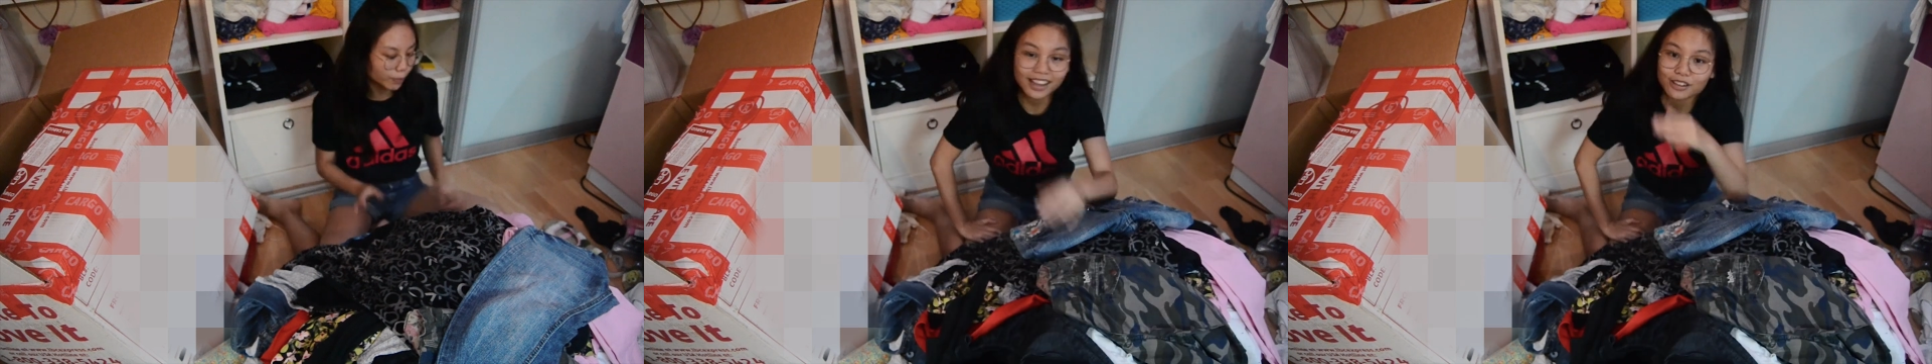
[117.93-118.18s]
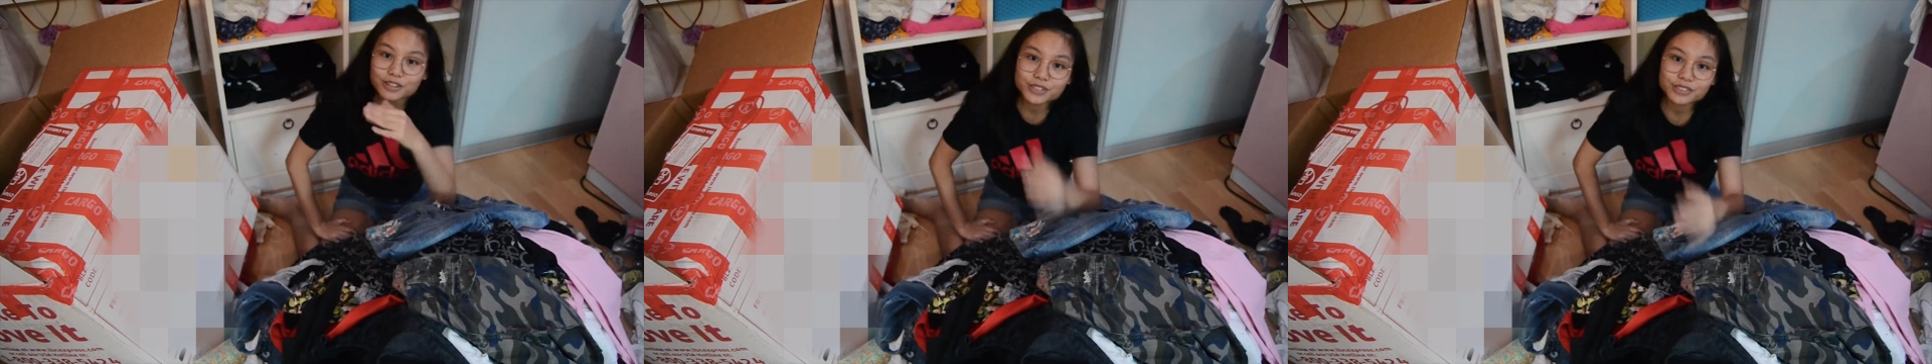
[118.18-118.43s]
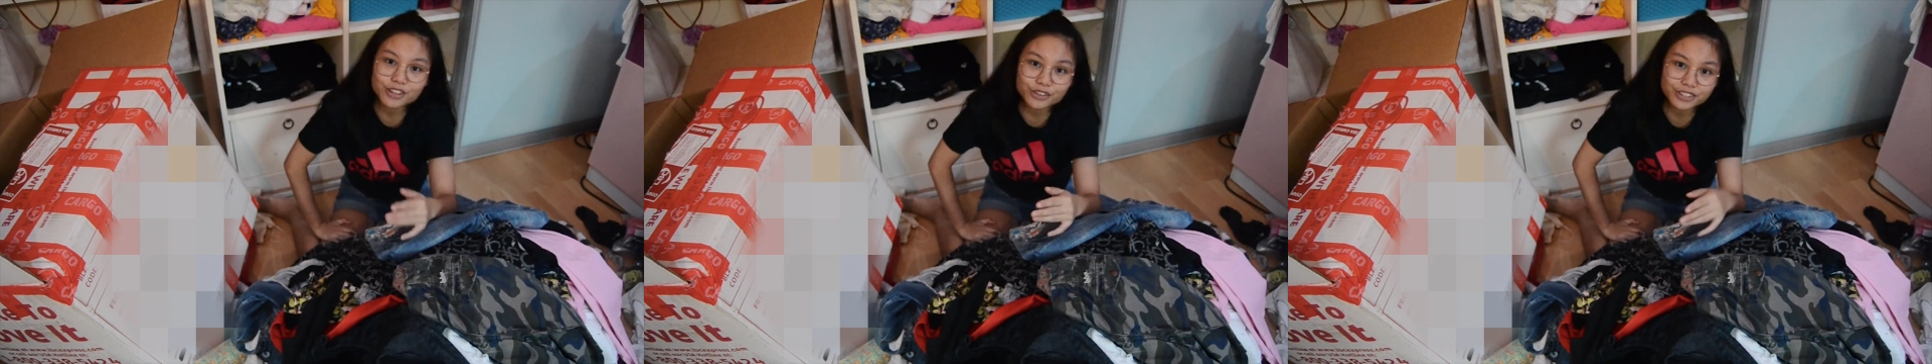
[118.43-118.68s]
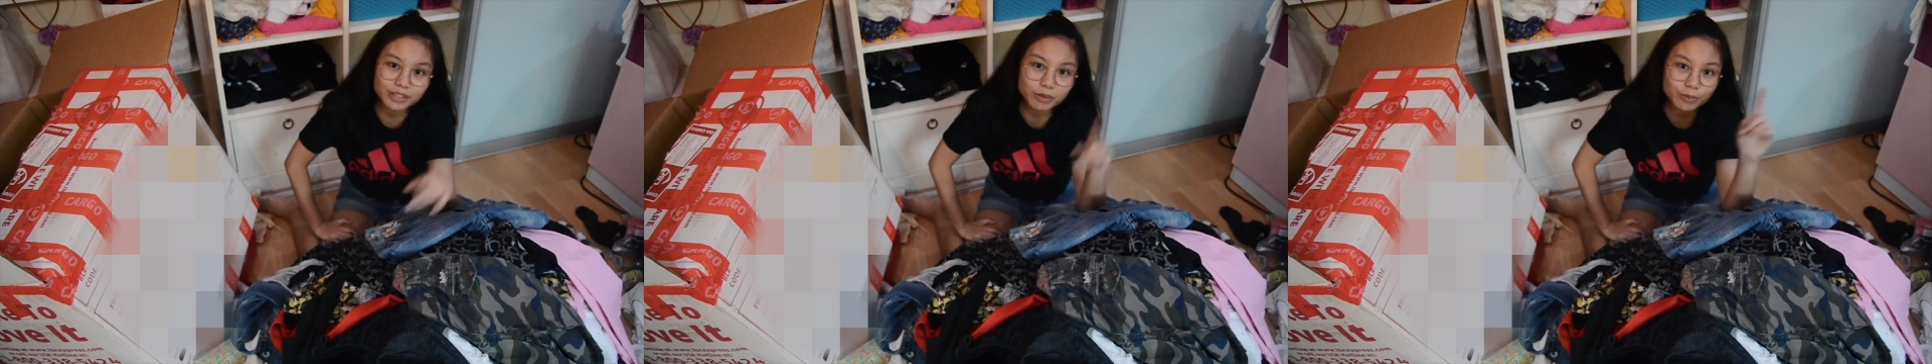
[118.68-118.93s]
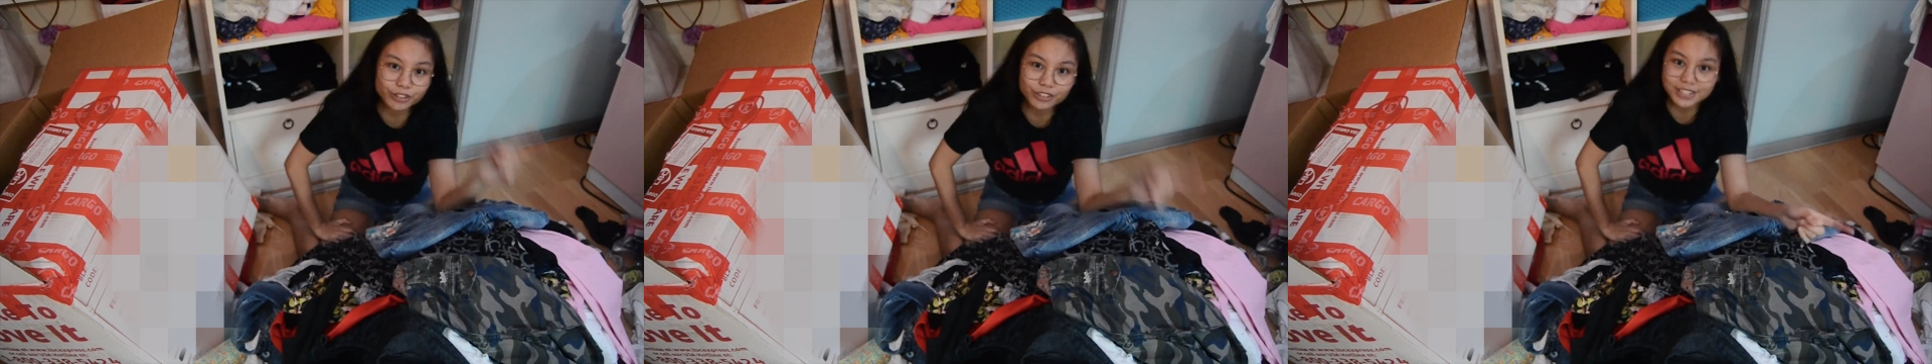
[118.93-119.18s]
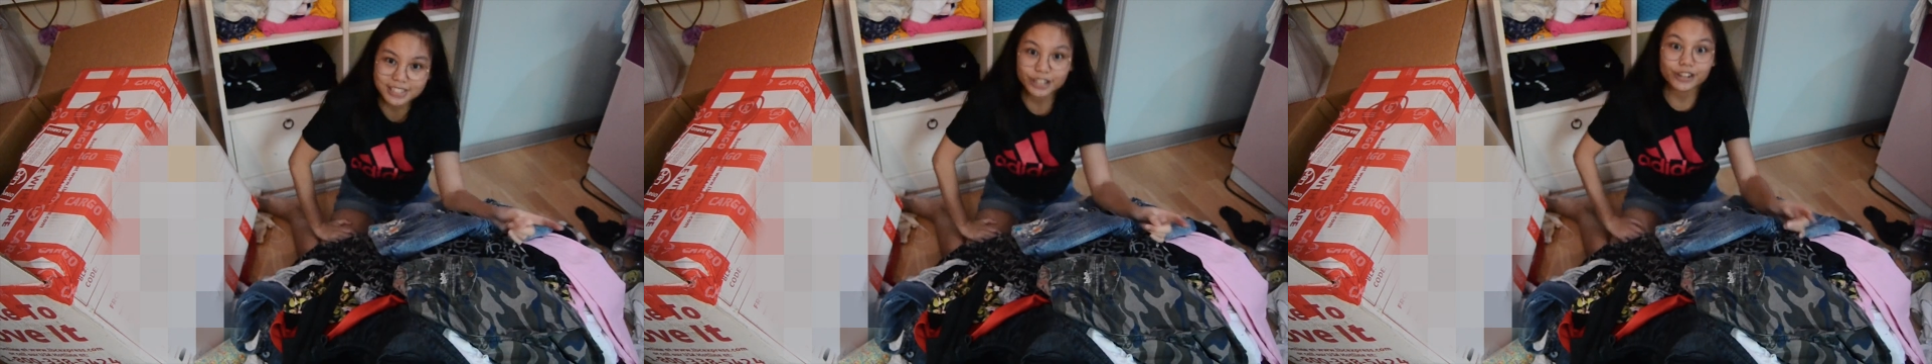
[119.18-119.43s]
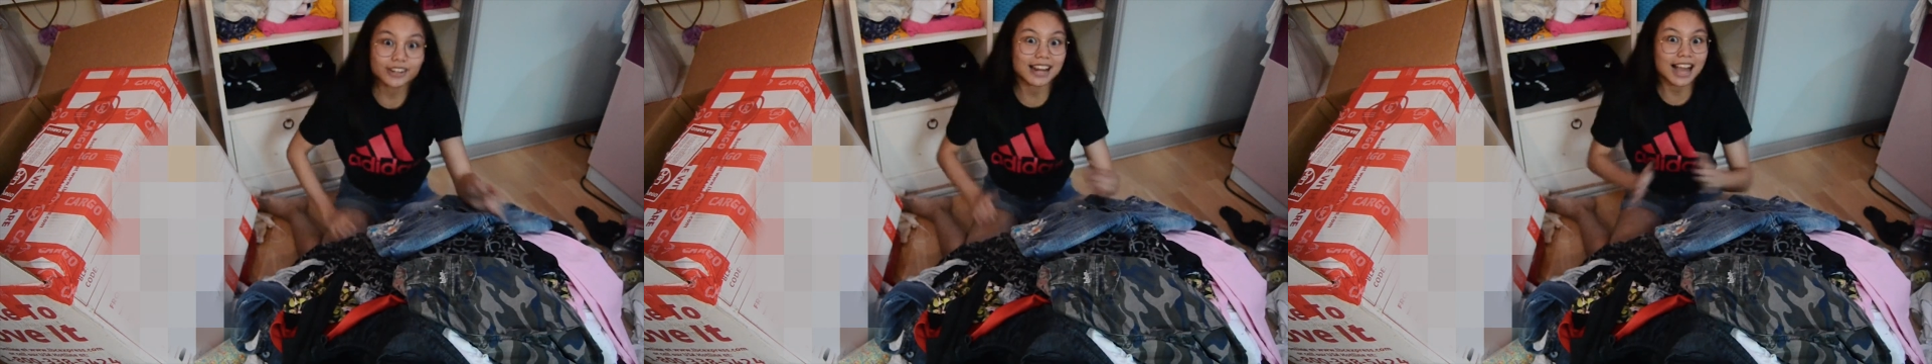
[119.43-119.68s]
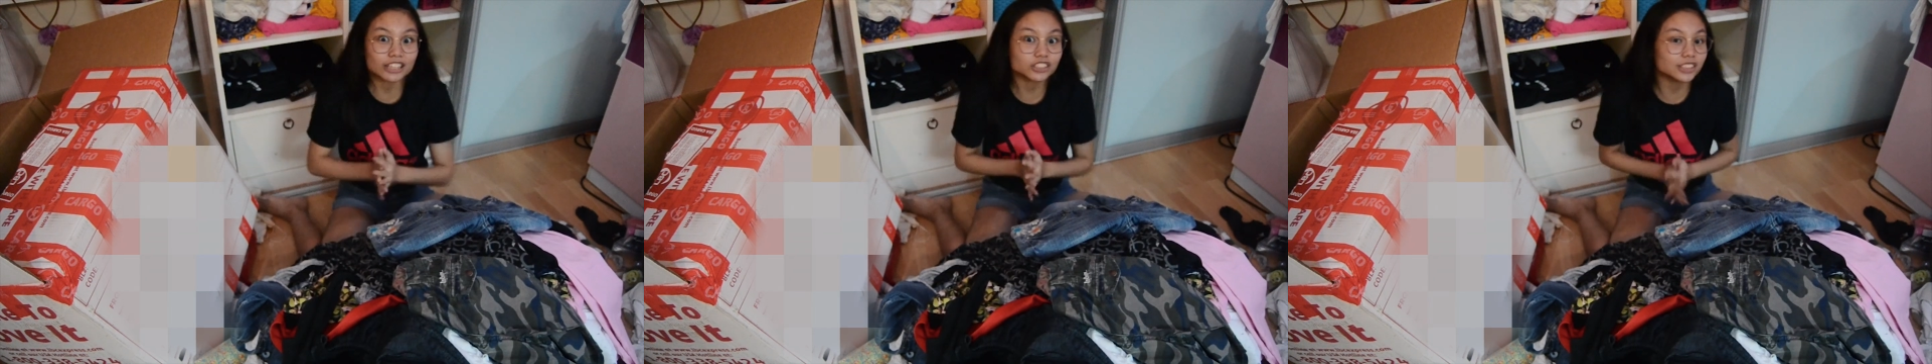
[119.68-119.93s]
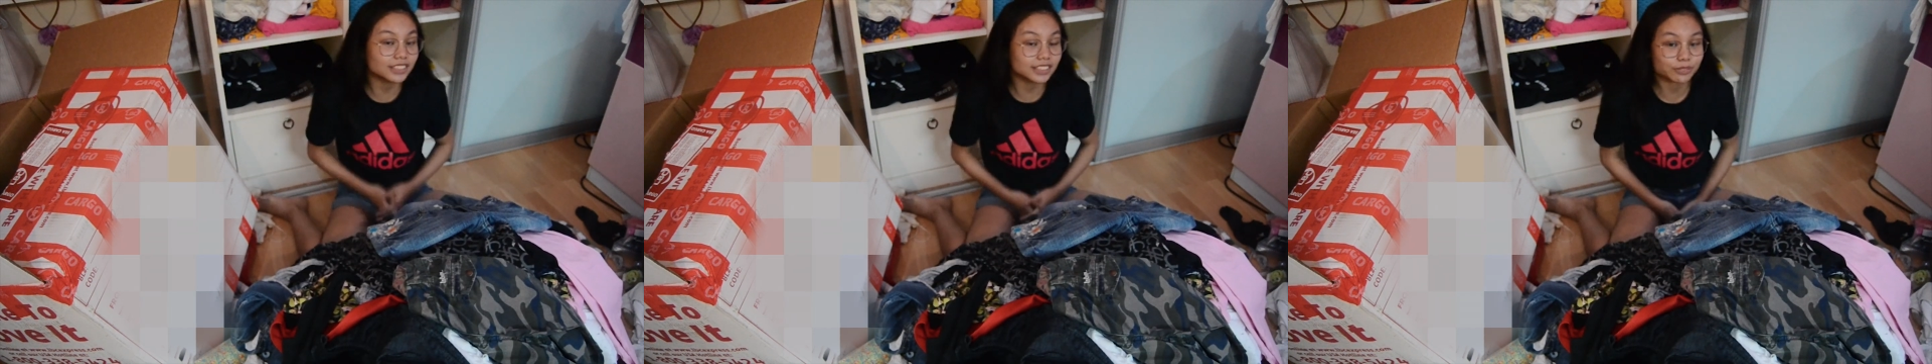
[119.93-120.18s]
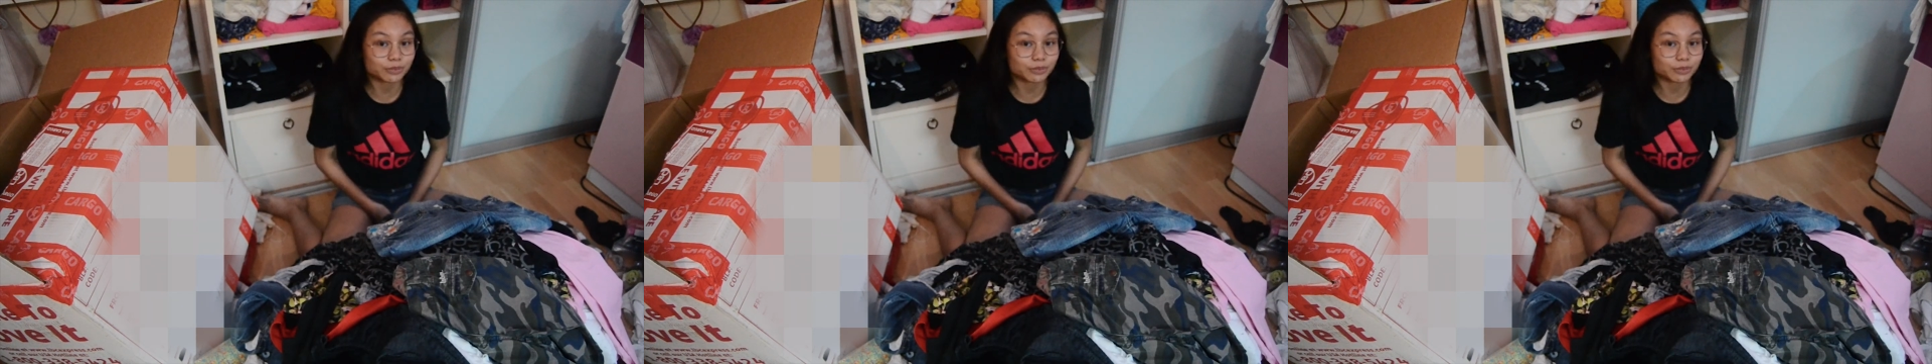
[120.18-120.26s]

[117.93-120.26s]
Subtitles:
And also another thing, my brother's here, and actually it's